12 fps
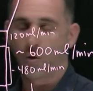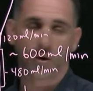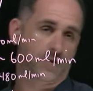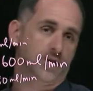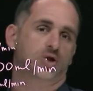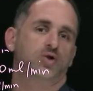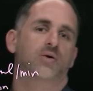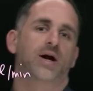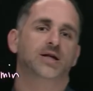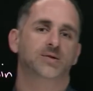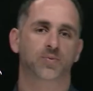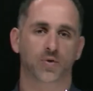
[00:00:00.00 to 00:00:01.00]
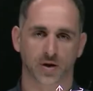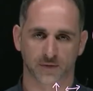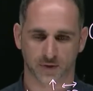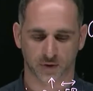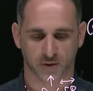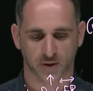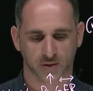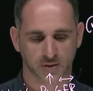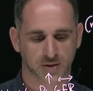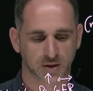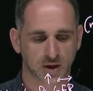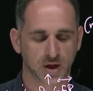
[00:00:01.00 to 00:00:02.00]
Or the transport of
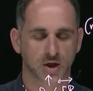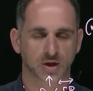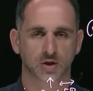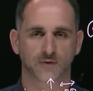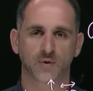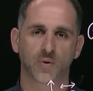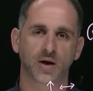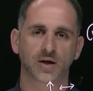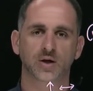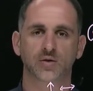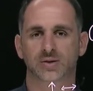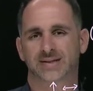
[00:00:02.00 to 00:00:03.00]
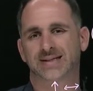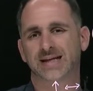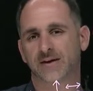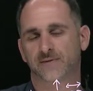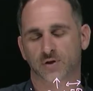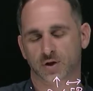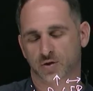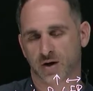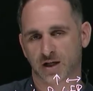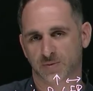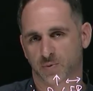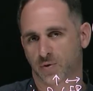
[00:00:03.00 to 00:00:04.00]
glucose. So if you want to use T for
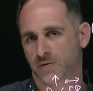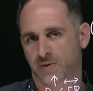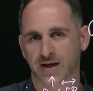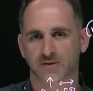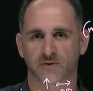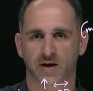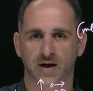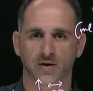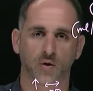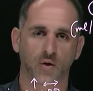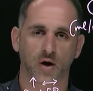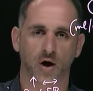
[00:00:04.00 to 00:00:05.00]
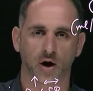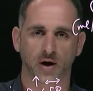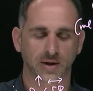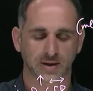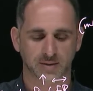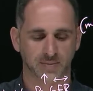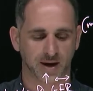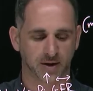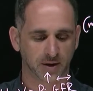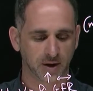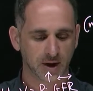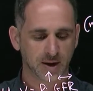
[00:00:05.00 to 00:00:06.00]
transport, that's fine, or R, doesn't
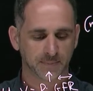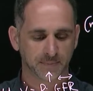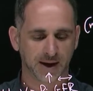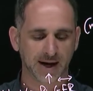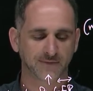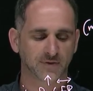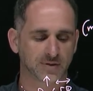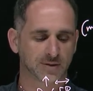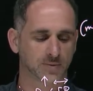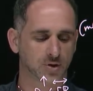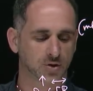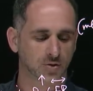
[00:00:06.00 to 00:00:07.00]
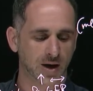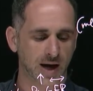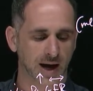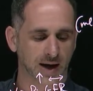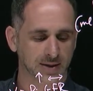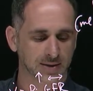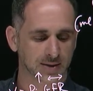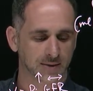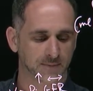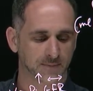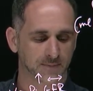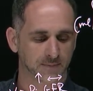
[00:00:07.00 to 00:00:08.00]
matter. But I have to subtract
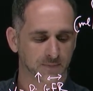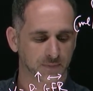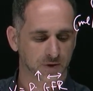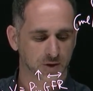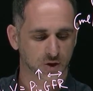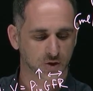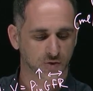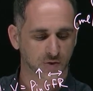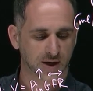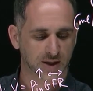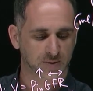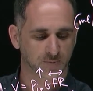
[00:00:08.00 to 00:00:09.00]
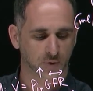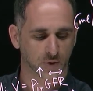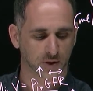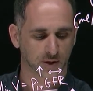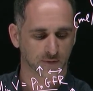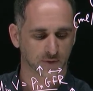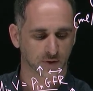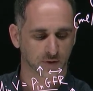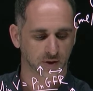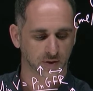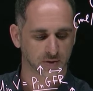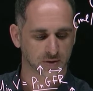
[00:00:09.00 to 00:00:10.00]
the transport of
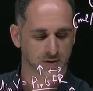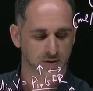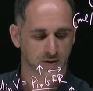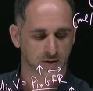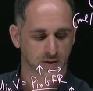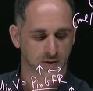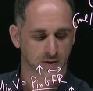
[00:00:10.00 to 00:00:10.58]
glucose.